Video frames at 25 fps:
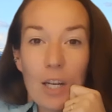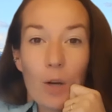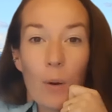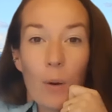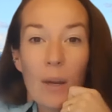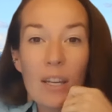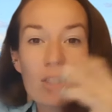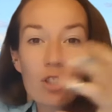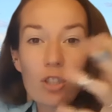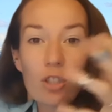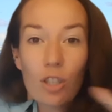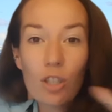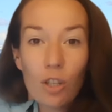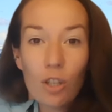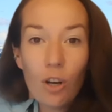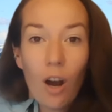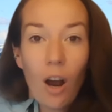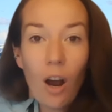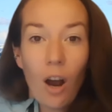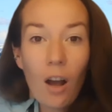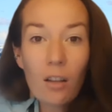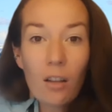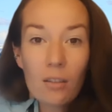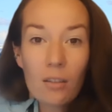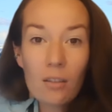question you're
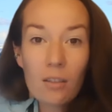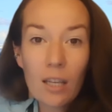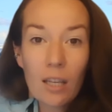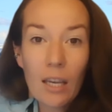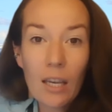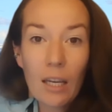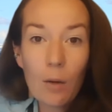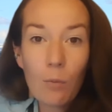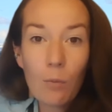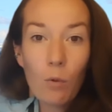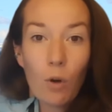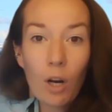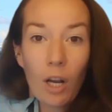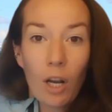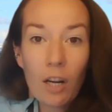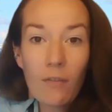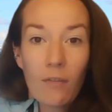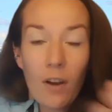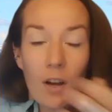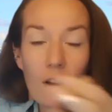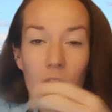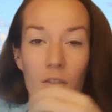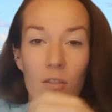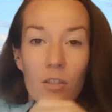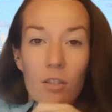asking and what kind of
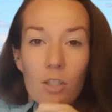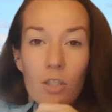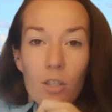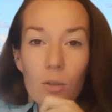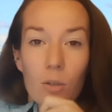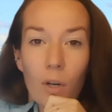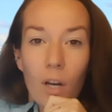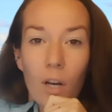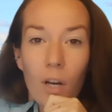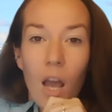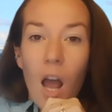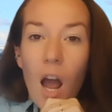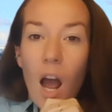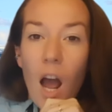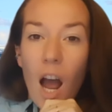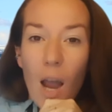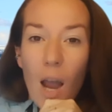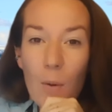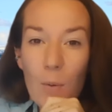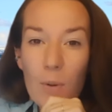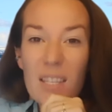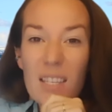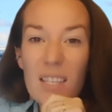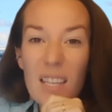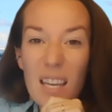answers you want. I
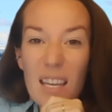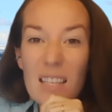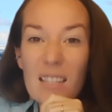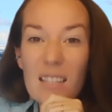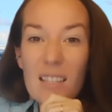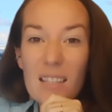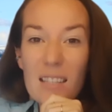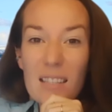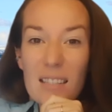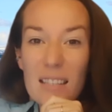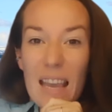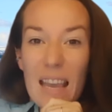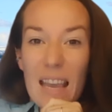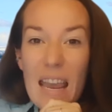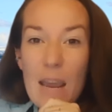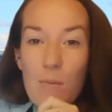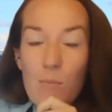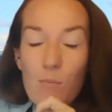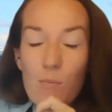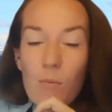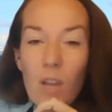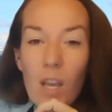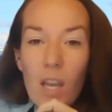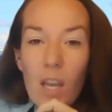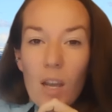would say it's the
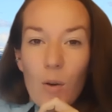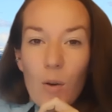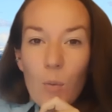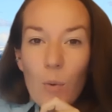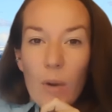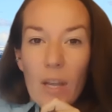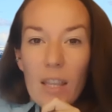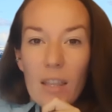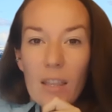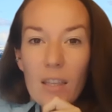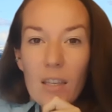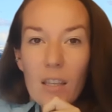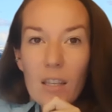same with